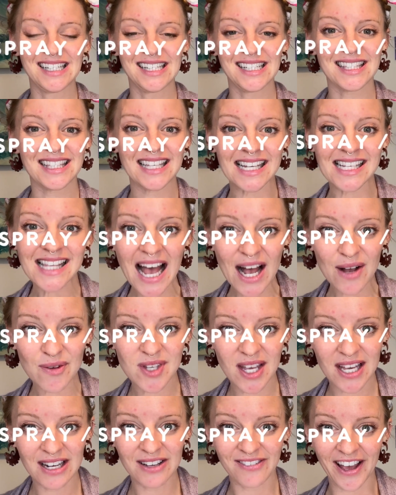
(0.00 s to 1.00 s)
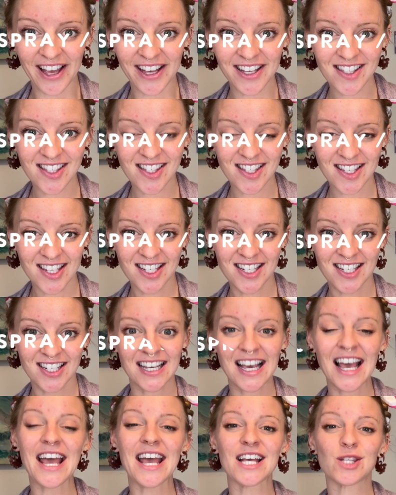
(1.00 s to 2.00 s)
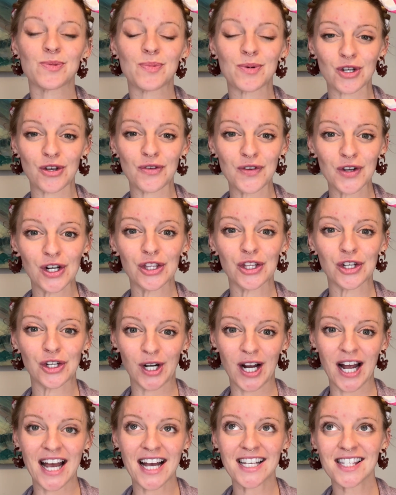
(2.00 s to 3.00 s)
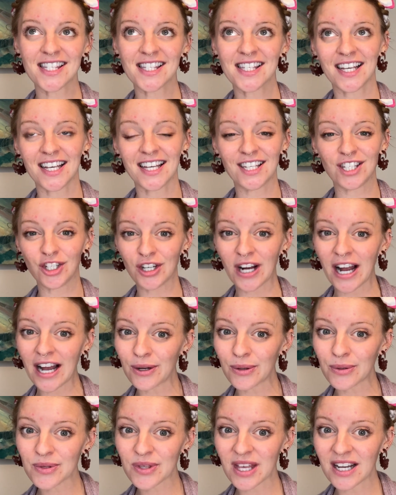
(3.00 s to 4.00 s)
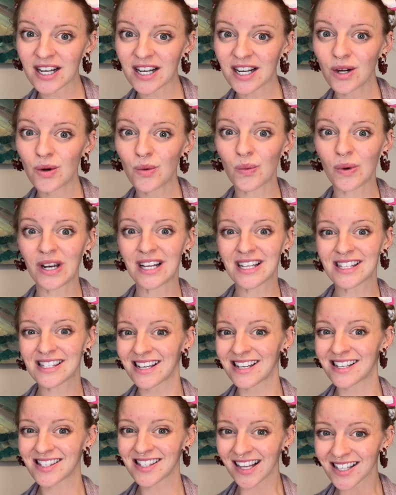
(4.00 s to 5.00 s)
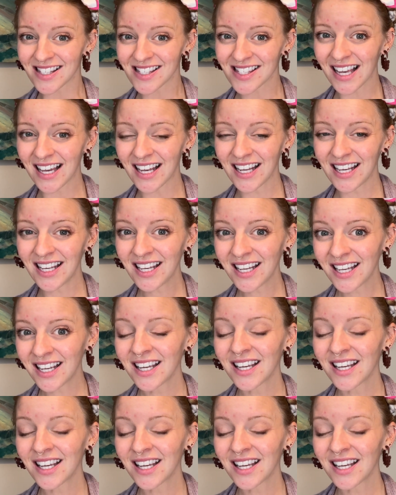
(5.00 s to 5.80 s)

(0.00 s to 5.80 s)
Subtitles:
These outside events, especially if you're on the grass and you're out there when it's like sunsetting,